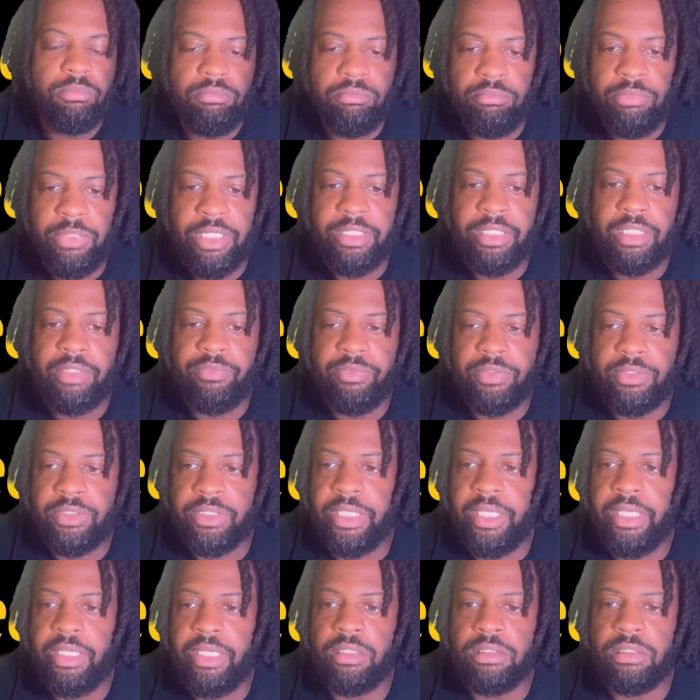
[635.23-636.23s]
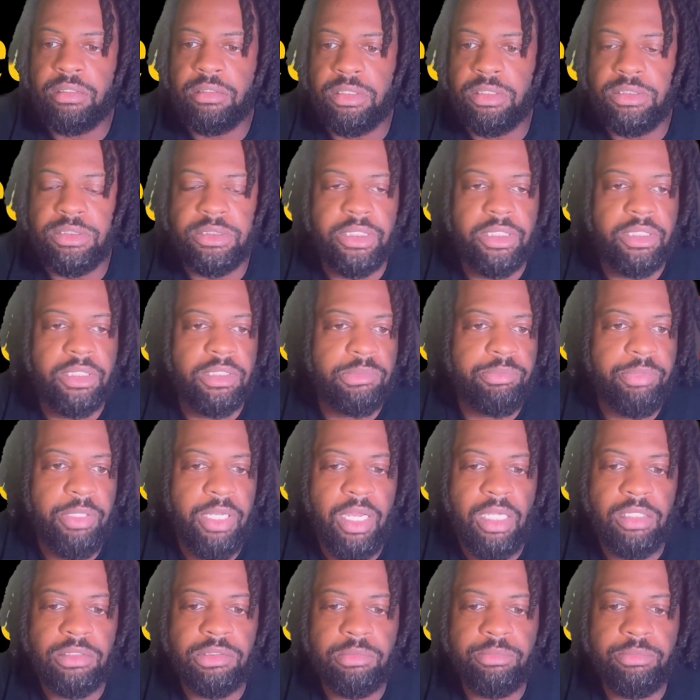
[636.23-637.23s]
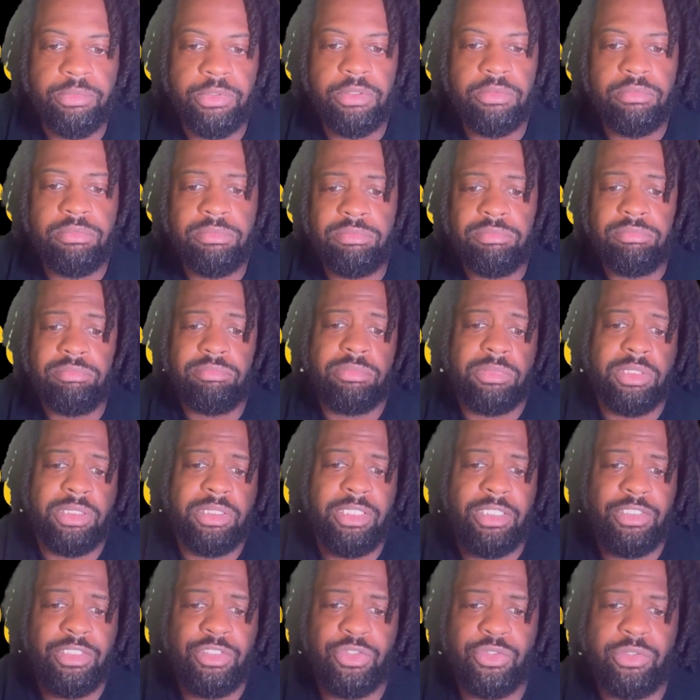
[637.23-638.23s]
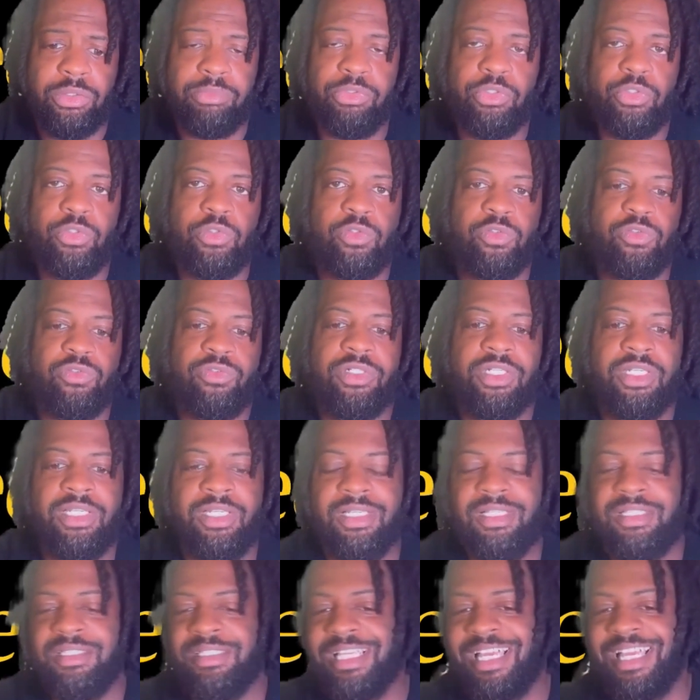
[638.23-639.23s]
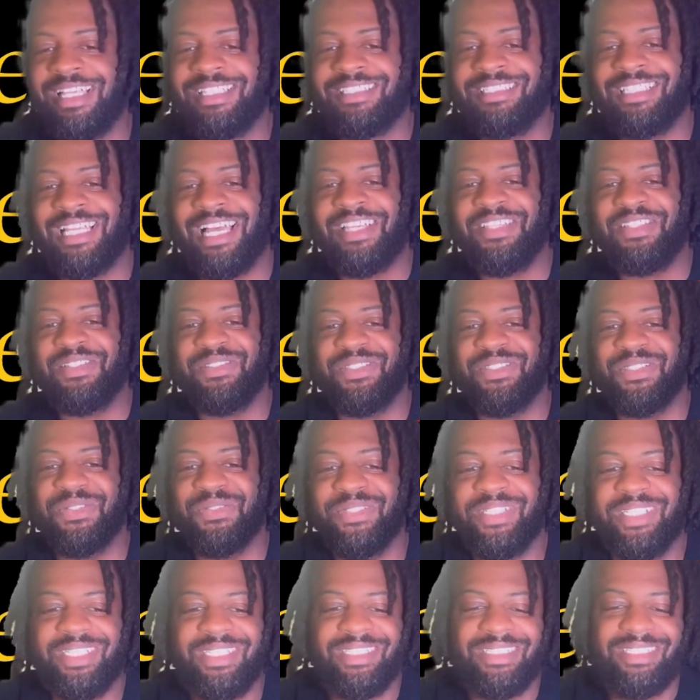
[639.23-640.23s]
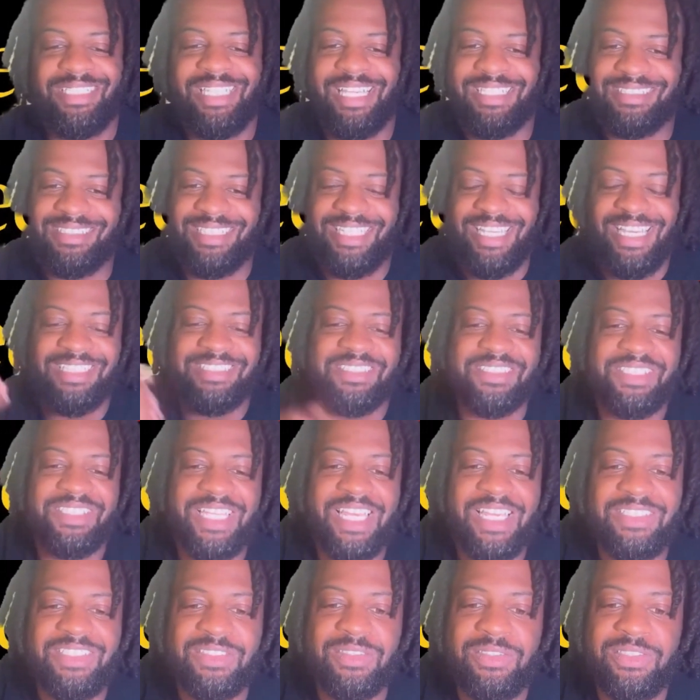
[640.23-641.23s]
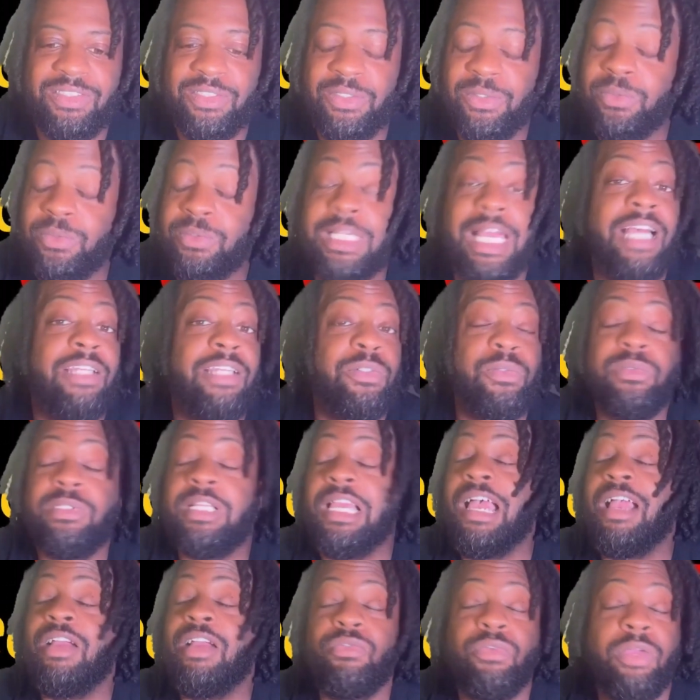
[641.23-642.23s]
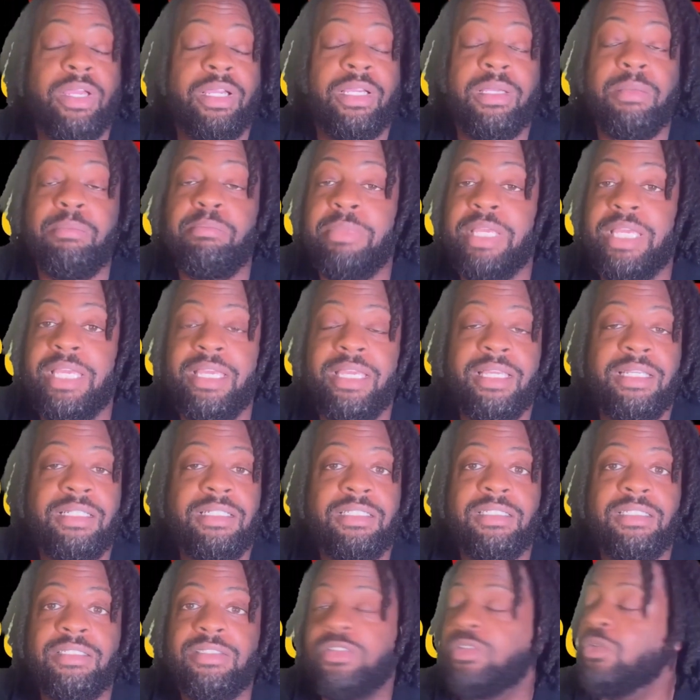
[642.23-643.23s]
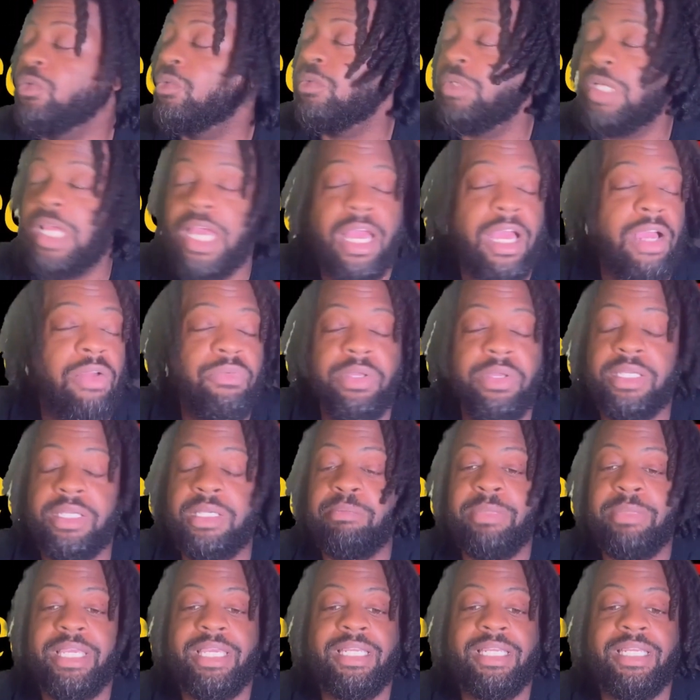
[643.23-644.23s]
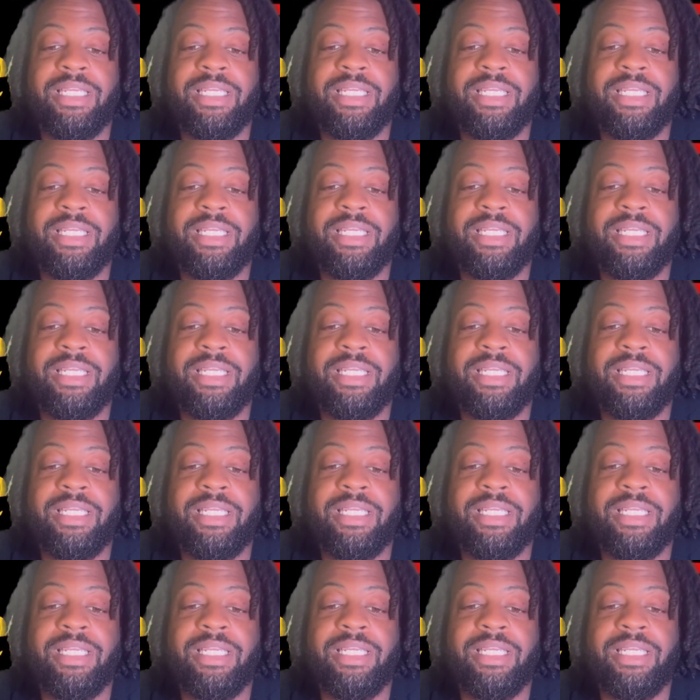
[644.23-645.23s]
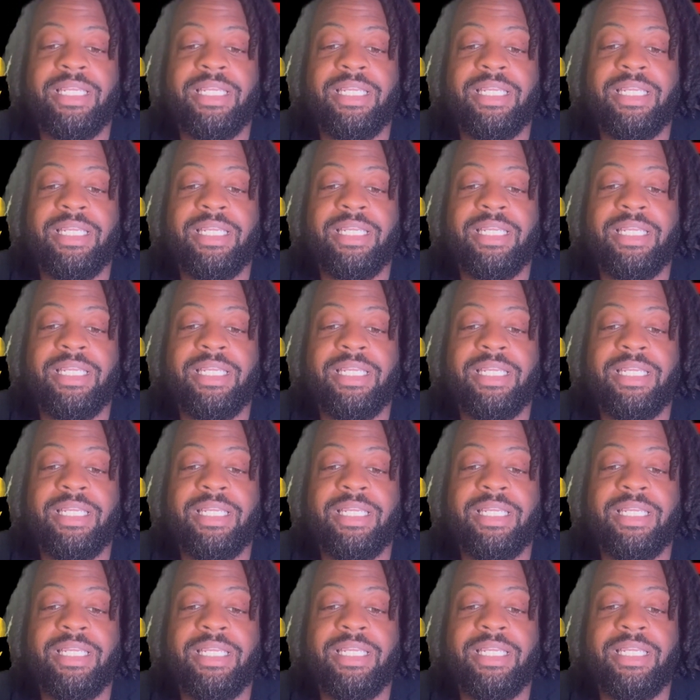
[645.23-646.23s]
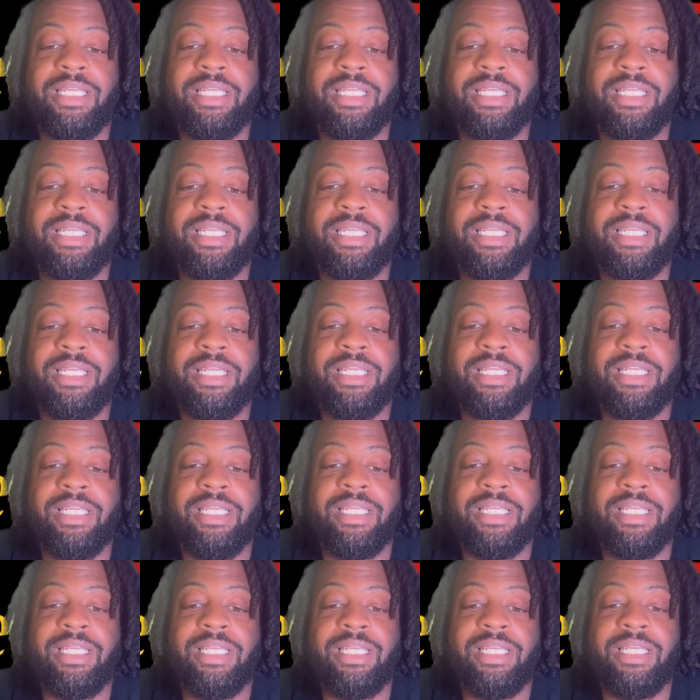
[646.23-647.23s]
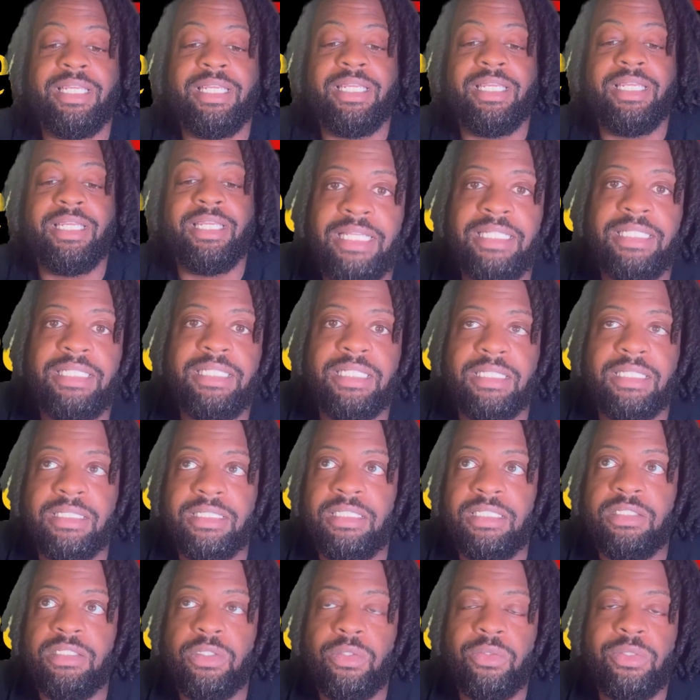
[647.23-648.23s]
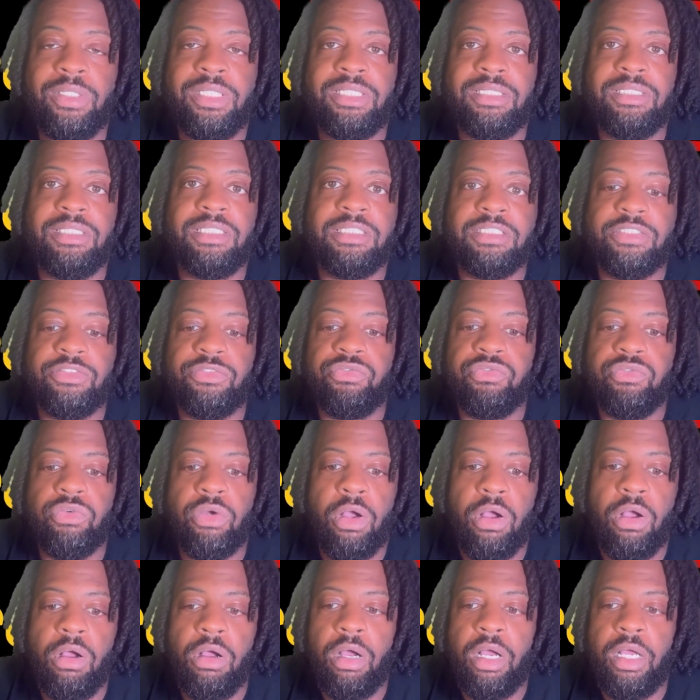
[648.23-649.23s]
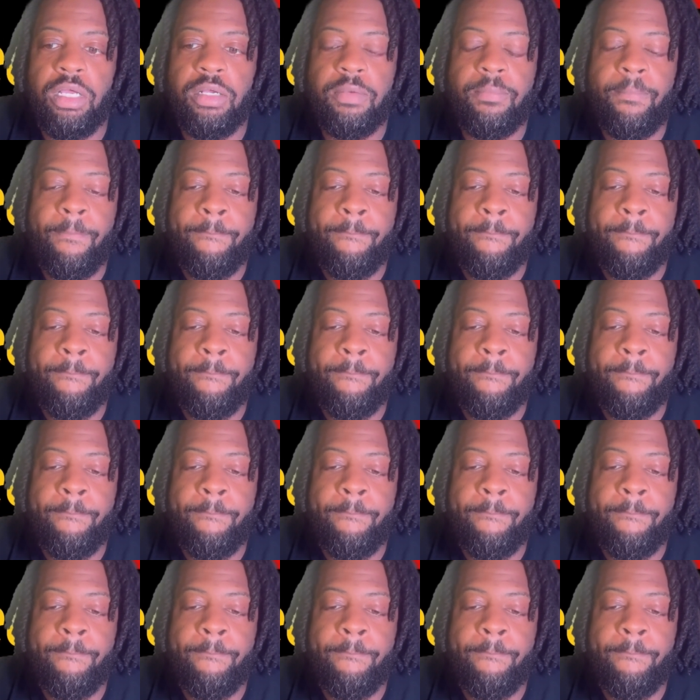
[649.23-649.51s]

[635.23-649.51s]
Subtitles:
make everything legit as possible to get you approved. That's how you do it. That's the educational use. I do not recommend any of you guys try these methods. It is highly illegal. It is fraud